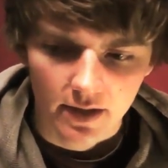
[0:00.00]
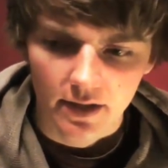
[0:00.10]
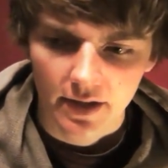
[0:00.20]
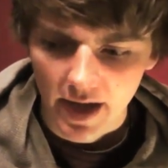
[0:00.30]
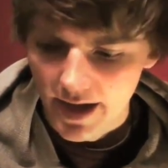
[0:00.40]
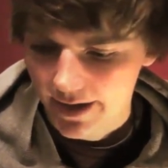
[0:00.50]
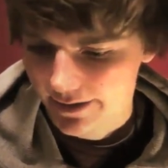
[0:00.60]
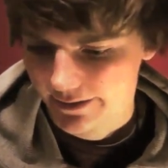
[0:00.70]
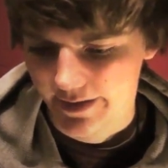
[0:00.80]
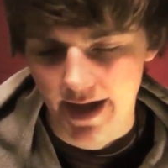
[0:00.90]
Yeah,
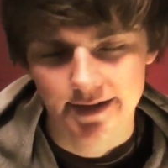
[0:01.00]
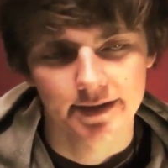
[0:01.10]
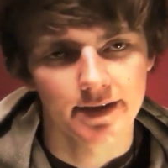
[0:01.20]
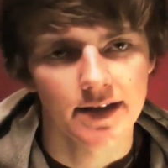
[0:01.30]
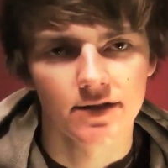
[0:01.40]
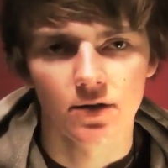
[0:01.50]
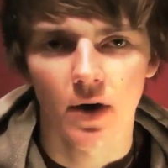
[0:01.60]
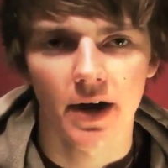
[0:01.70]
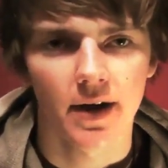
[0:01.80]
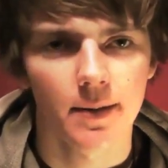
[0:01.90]
that's who I
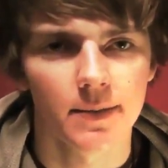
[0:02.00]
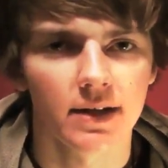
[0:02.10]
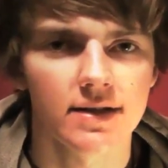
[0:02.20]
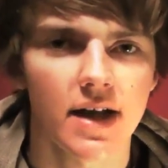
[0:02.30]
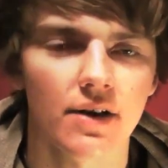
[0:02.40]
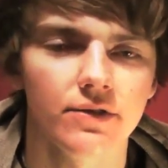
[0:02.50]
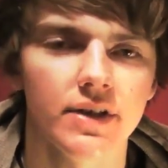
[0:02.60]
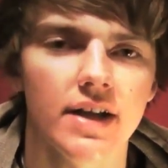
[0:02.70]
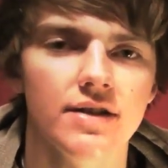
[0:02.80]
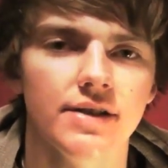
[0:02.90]
am. That's Calvin
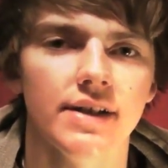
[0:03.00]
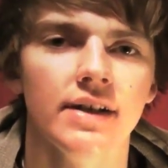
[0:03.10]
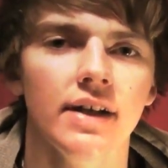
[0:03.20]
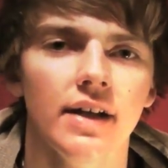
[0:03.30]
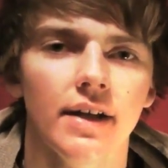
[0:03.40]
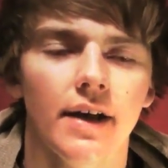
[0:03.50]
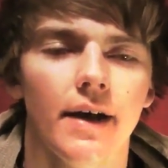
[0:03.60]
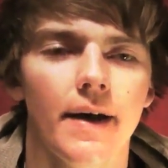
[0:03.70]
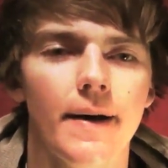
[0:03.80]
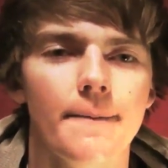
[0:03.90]
Nation.
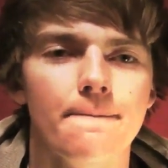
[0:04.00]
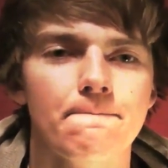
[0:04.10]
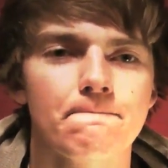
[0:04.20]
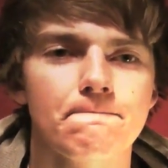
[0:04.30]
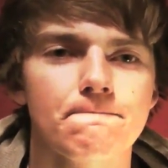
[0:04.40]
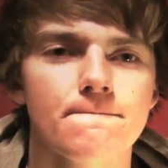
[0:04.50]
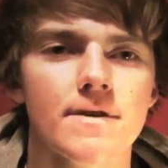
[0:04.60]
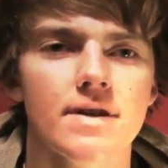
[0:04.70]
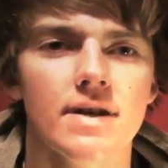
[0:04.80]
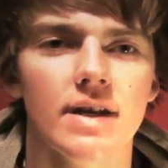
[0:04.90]

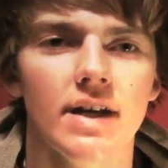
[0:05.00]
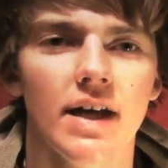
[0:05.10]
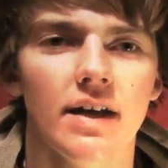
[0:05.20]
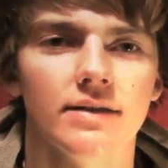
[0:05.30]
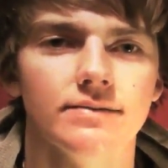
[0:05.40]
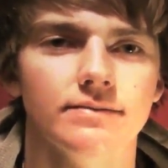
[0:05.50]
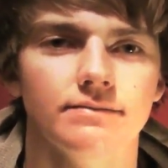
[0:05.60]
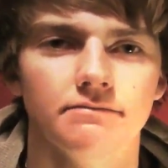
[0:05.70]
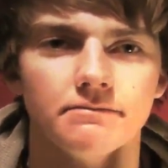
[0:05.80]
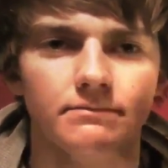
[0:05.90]
Yeah,
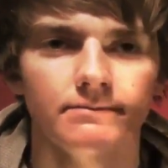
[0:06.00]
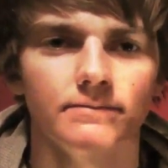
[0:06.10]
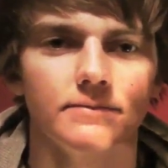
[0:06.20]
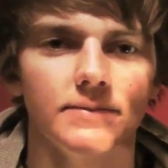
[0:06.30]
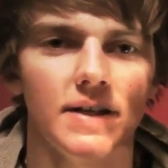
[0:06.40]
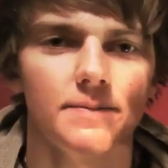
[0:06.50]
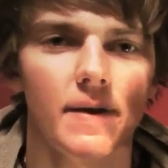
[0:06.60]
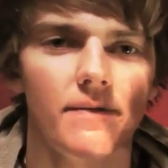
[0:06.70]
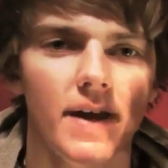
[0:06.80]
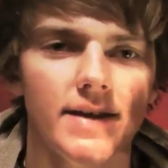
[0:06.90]
here's my
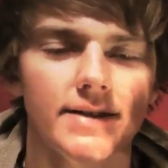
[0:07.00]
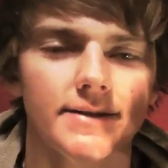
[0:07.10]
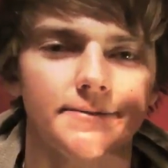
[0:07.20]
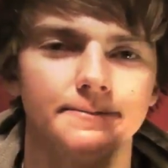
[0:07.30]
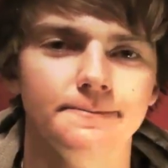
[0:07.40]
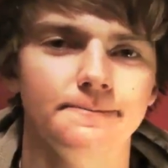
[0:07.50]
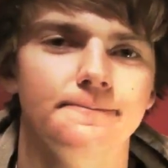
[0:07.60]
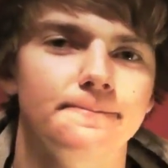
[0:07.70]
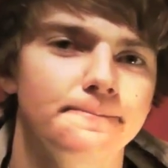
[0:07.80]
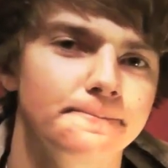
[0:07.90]
face.
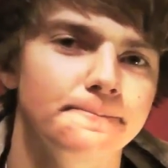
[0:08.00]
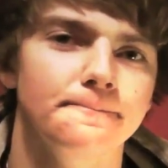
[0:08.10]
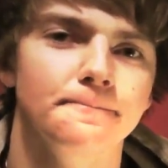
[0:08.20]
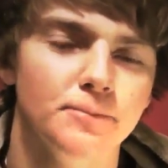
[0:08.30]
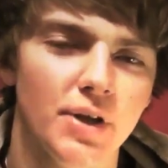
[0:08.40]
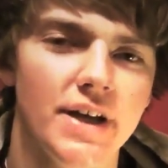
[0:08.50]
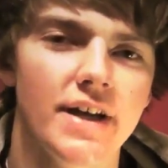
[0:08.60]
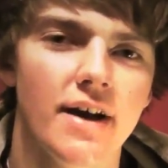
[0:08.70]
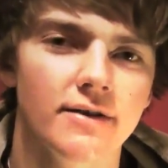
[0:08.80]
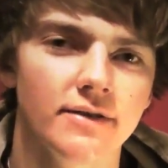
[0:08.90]
Pretty
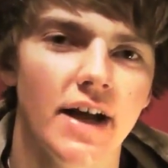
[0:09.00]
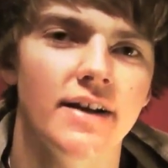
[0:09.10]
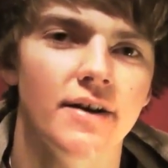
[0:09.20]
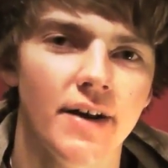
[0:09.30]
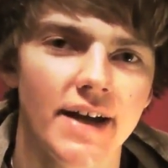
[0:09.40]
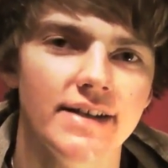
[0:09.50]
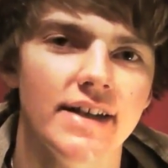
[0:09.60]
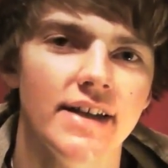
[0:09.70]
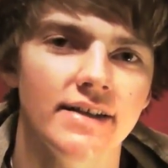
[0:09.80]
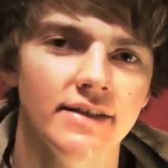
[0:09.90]
young, I know,
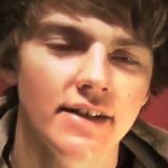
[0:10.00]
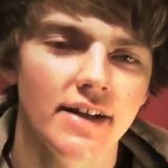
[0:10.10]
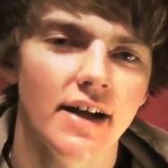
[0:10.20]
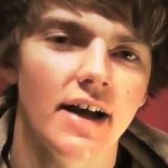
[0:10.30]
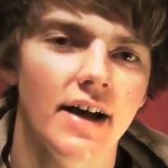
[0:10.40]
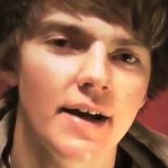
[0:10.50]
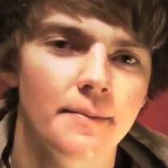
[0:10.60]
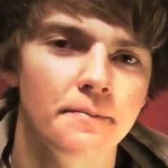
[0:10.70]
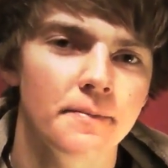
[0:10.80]
18. I